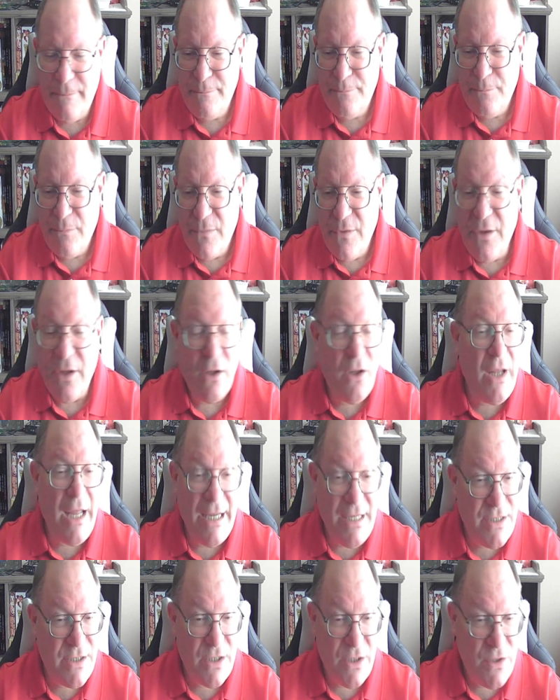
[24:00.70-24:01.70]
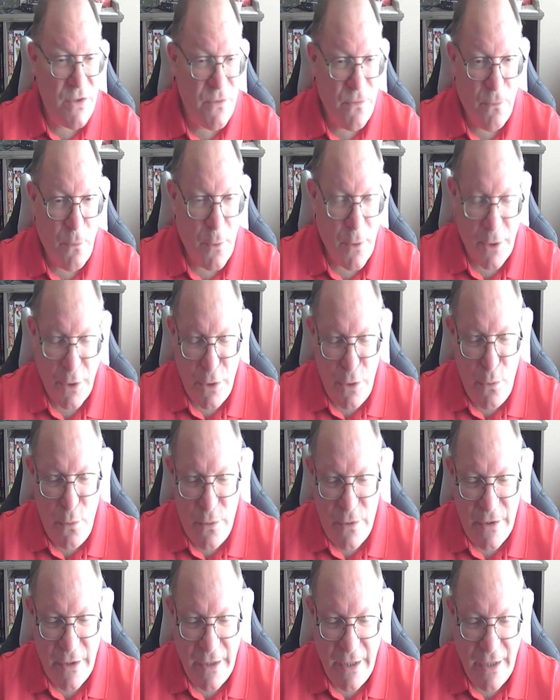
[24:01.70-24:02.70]
the license for
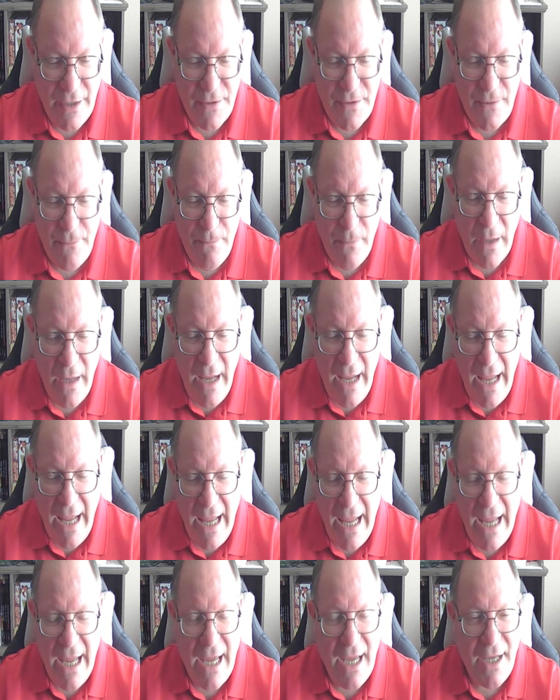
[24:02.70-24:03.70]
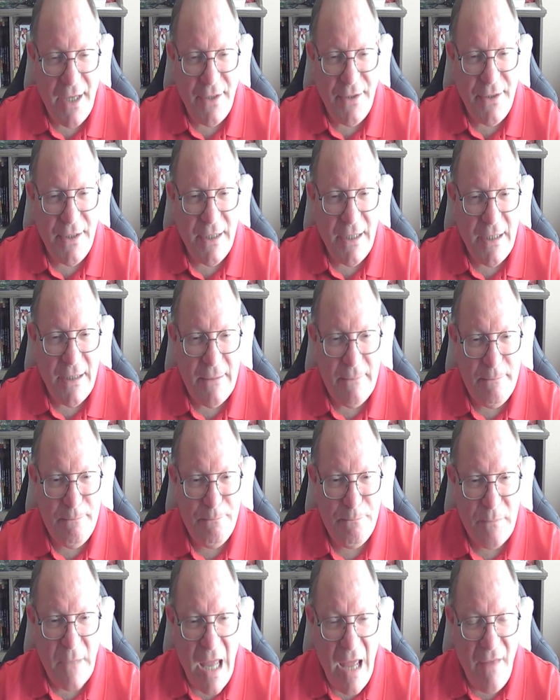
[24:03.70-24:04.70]
using it. And
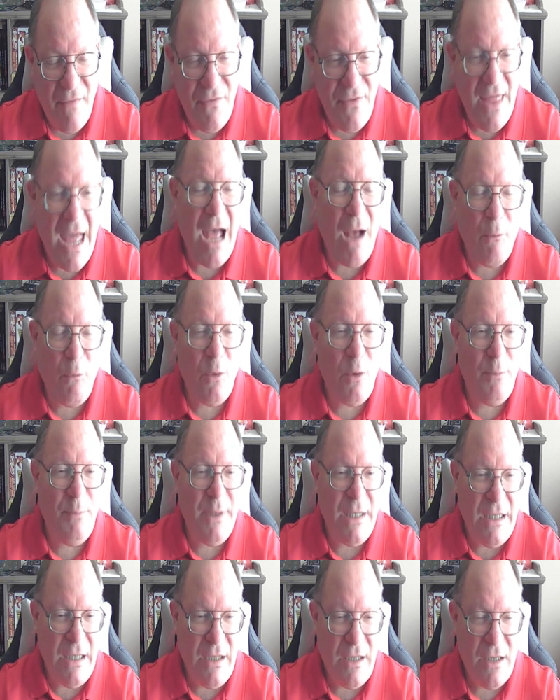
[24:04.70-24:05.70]
that will be